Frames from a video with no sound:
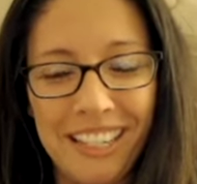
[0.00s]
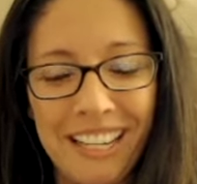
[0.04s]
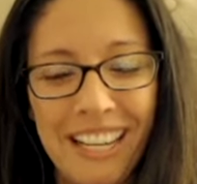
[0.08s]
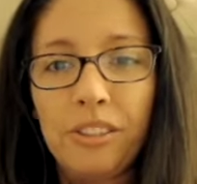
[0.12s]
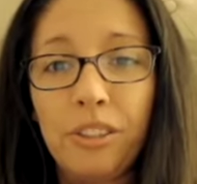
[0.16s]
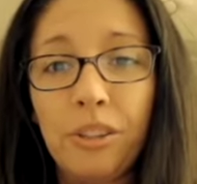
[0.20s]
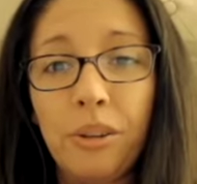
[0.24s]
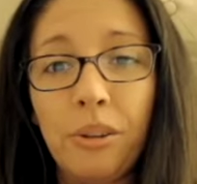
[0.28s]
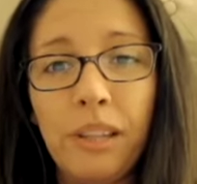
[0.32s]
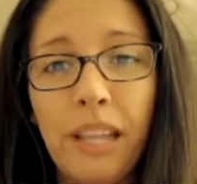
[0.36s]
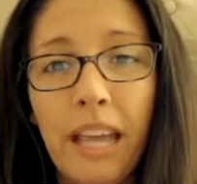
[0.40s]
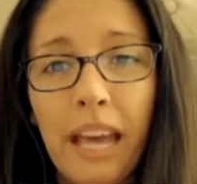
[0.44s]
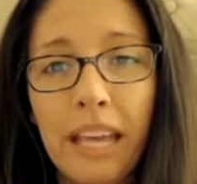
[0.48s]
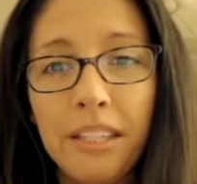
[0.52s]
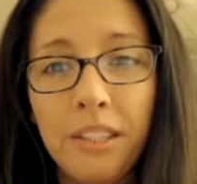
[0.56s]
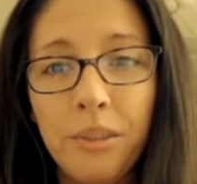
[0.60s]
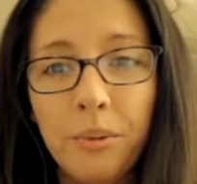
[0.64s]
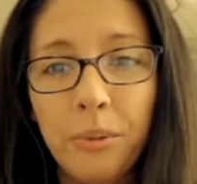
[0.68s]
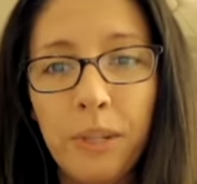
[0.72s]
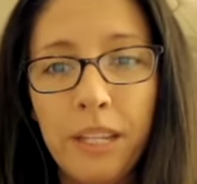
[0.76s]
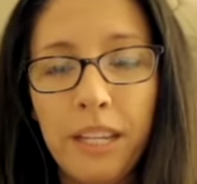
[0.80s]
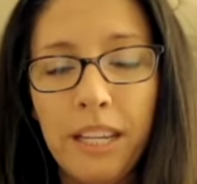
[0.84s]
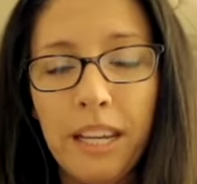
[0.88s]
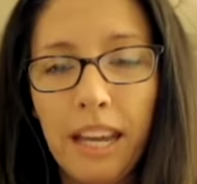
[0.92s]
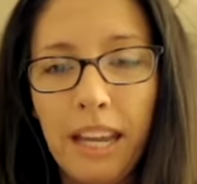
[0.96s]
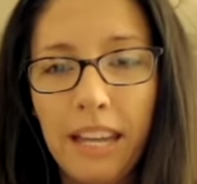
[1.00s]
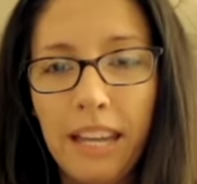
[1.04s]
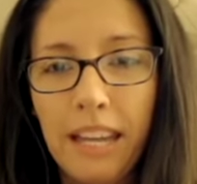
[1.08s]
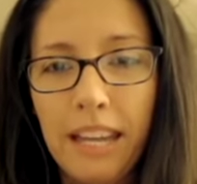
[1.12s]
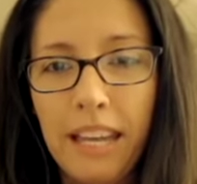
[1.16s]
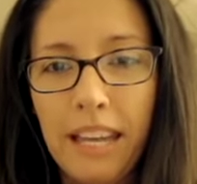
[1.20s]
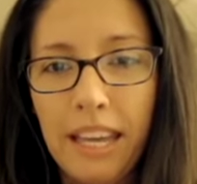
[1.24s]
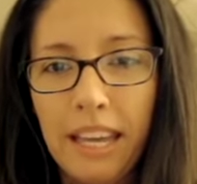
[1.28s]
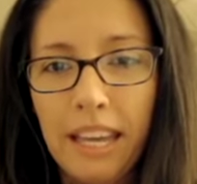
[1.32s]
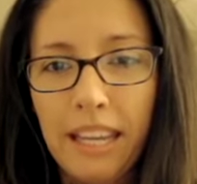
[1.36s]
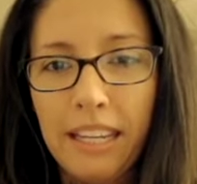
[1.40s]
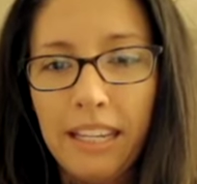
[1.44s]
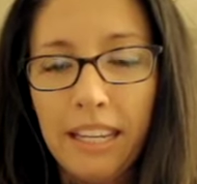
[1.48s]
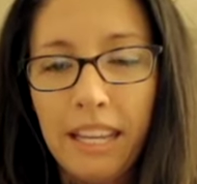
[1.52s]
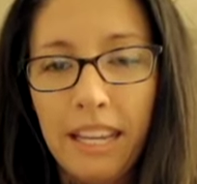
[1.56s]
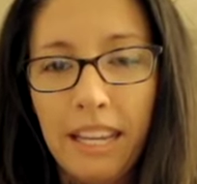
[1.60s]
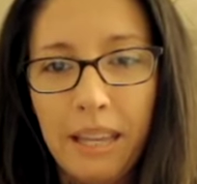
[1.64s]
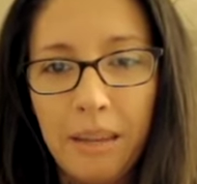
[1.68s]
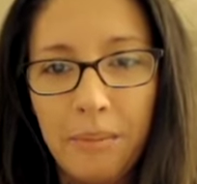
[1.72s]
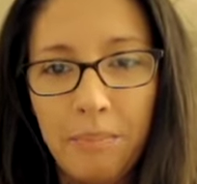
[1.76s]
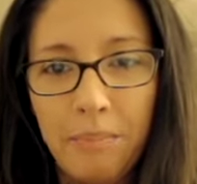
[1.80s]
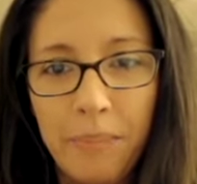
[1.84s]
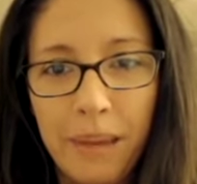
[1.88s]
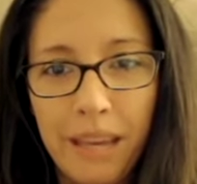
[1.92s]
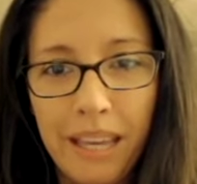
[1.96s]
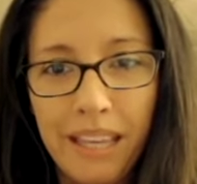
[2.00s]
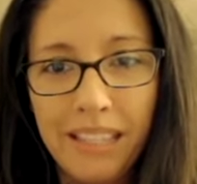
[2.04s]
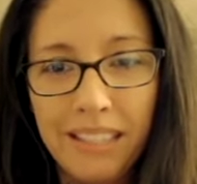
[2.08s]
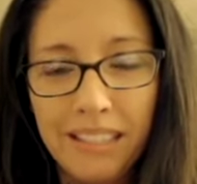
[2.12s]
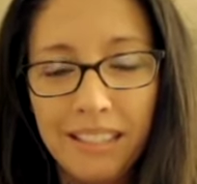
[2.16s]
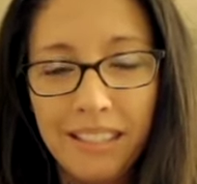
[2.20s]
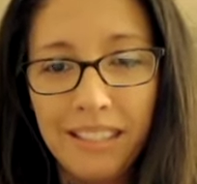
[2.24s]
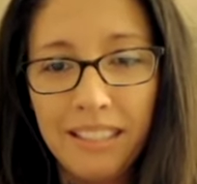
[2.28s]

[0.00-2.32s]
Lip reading: So last week I had a PET